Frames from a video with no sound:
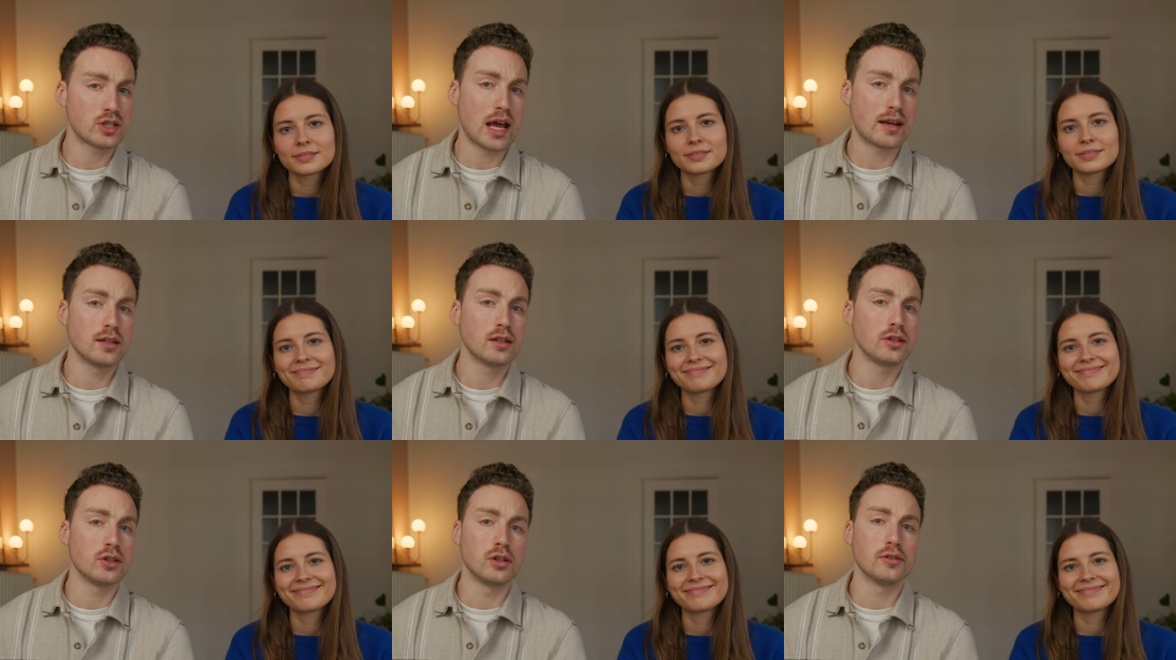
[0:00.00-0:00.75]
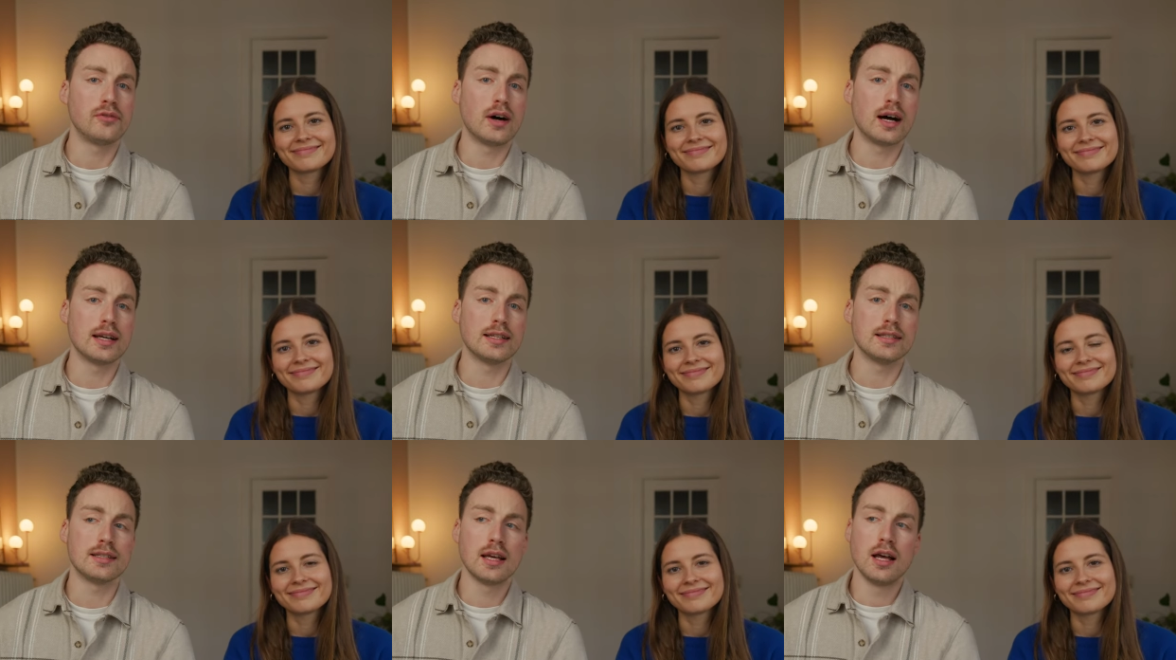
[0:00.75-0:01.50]
Speaker 1: channel, you'll
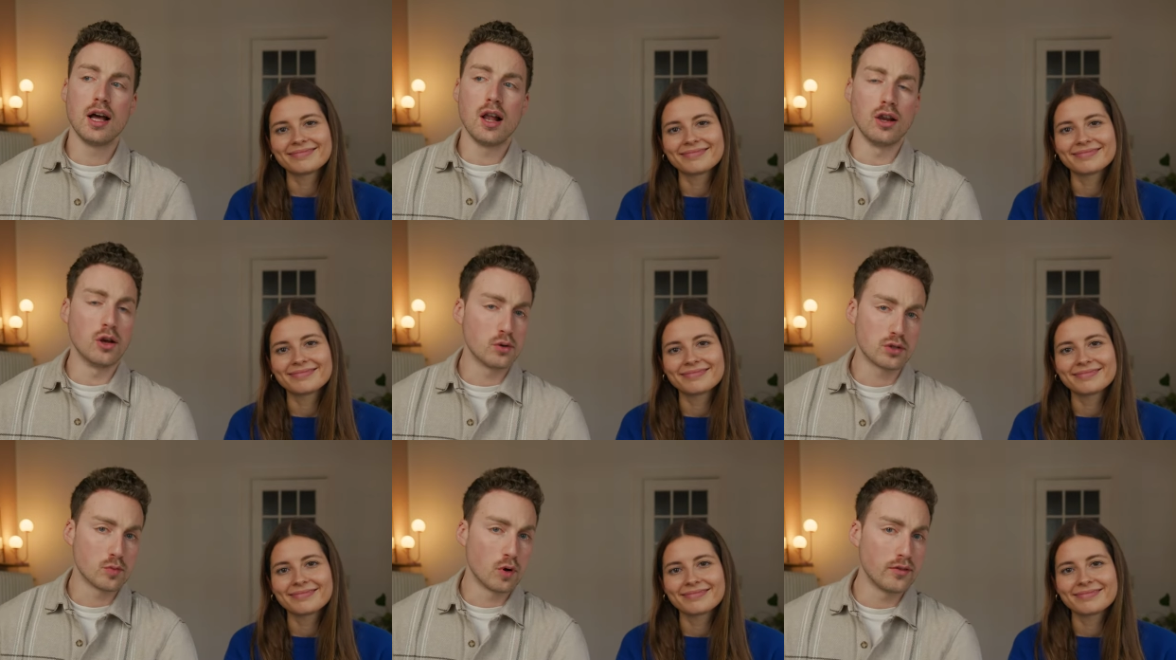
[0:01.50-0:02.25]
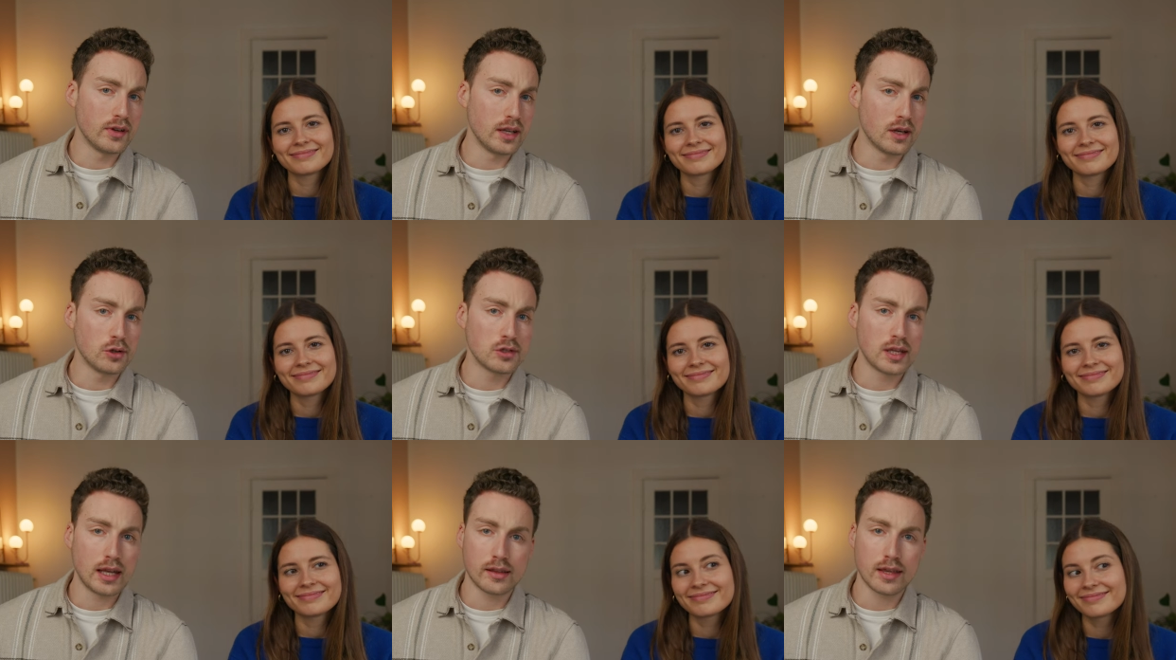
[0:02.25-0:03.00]
find loads more
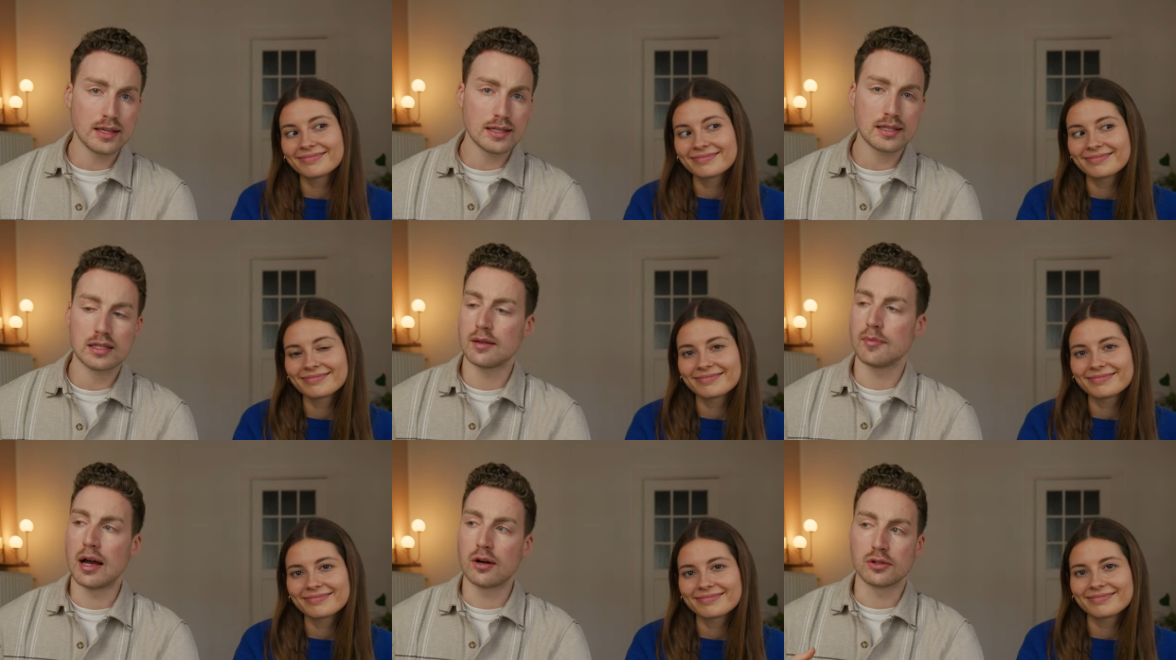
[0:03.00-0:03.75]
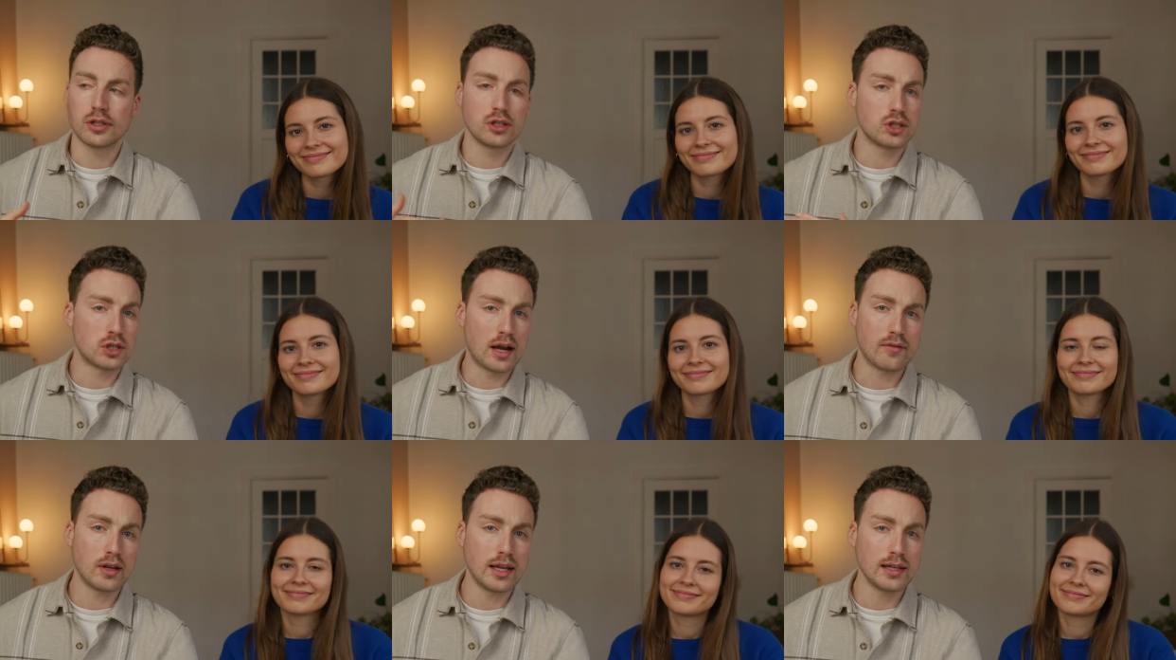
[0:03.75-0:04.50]
videos like this about
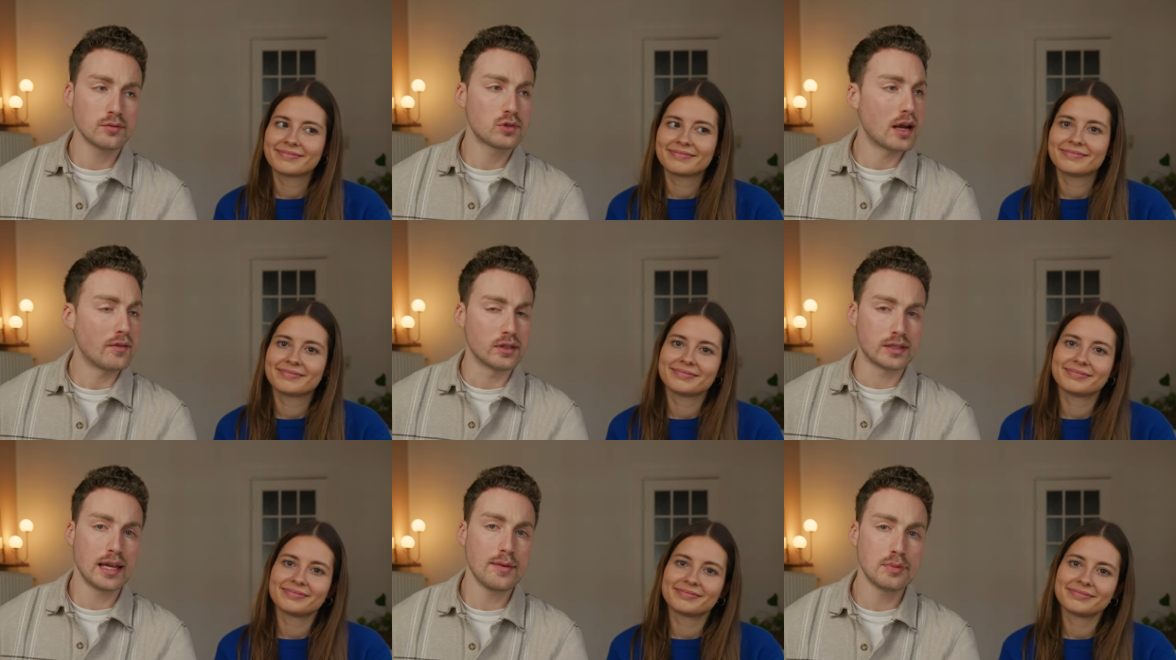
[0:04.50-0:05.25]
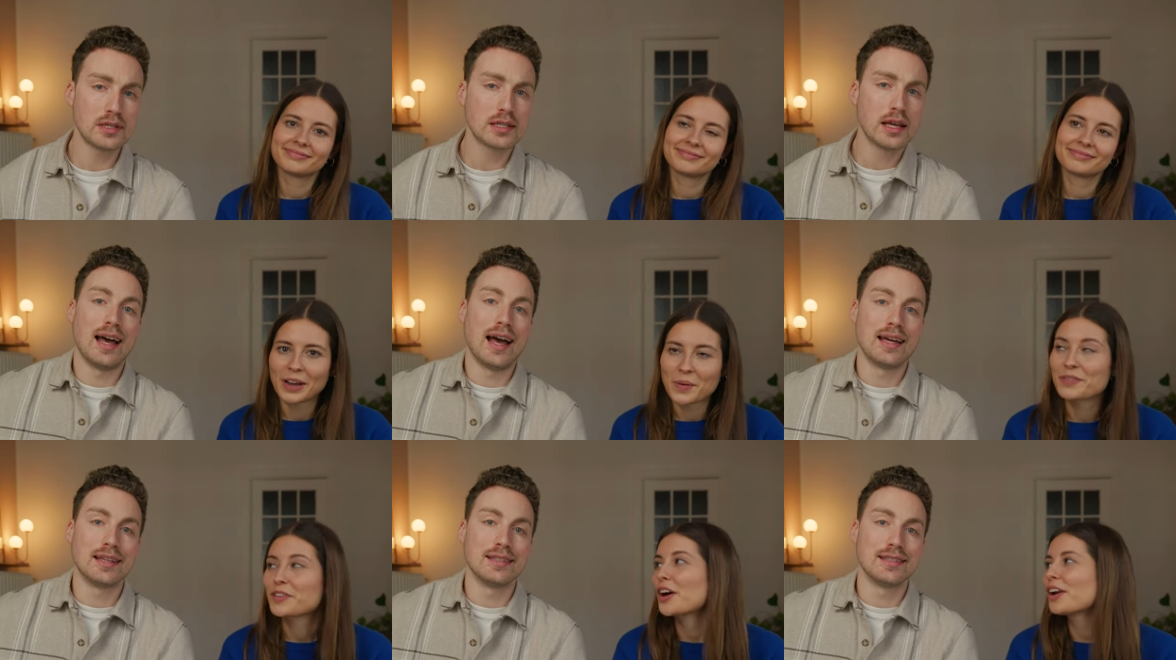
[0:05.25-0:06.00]
traveling, travel tips.
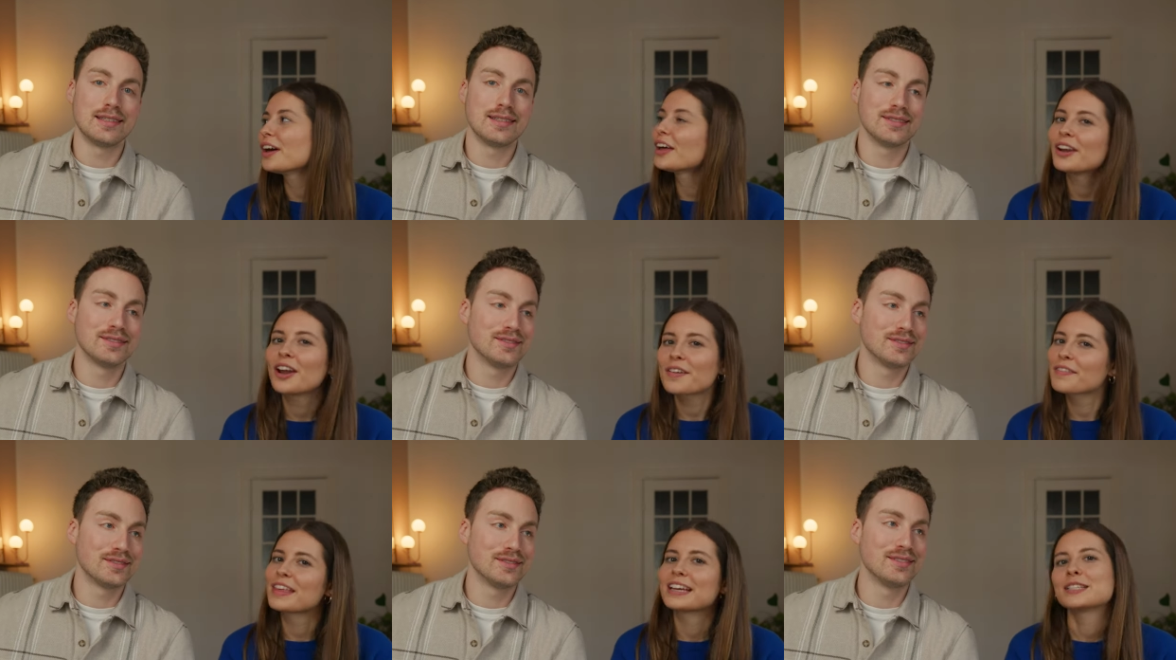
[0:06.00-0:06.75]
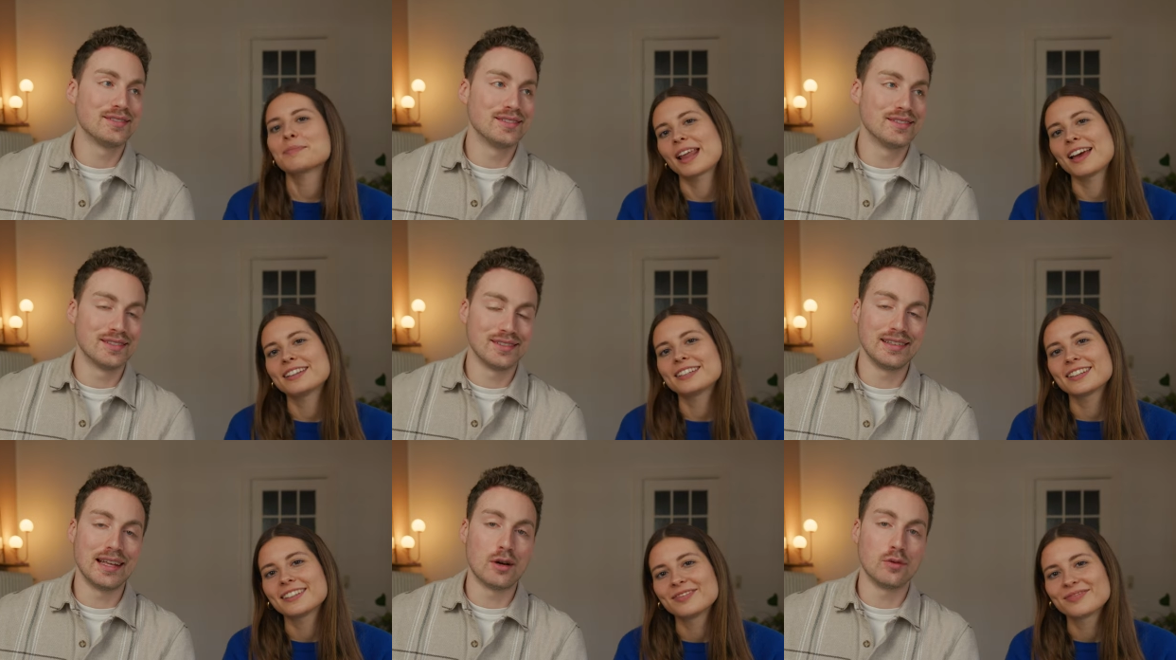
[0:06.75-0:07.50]
And
Speaker 2: we've got a lot of things planned.
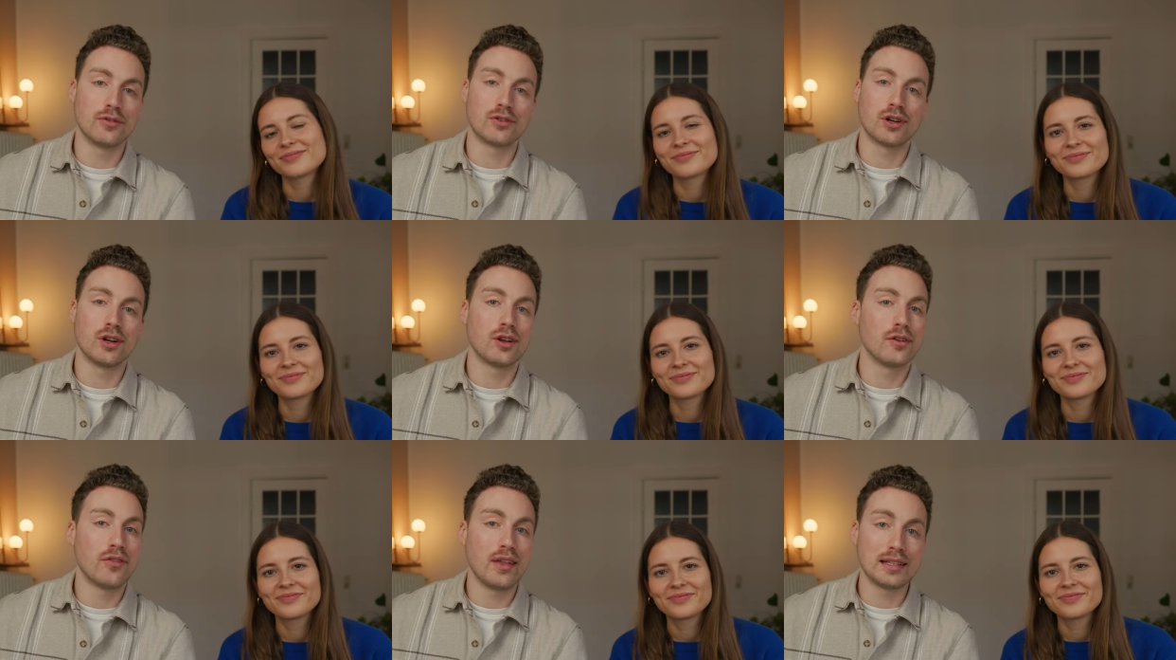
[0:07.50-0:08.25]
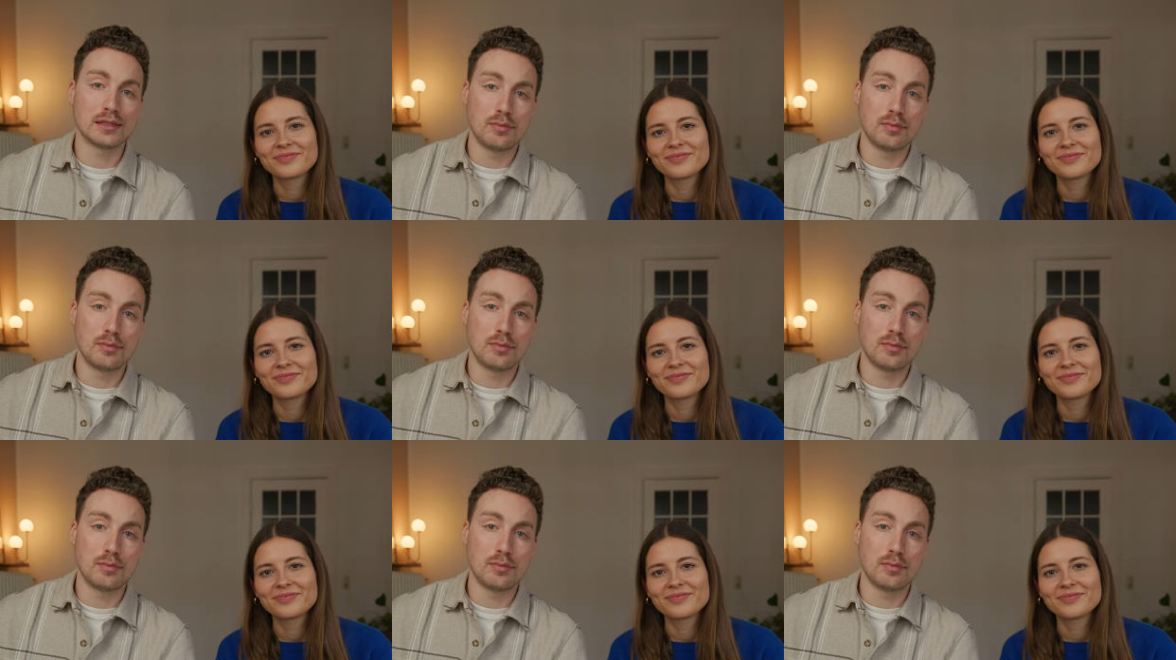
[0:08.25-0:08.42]
Speaker 1: Yeah, we've got a lot of things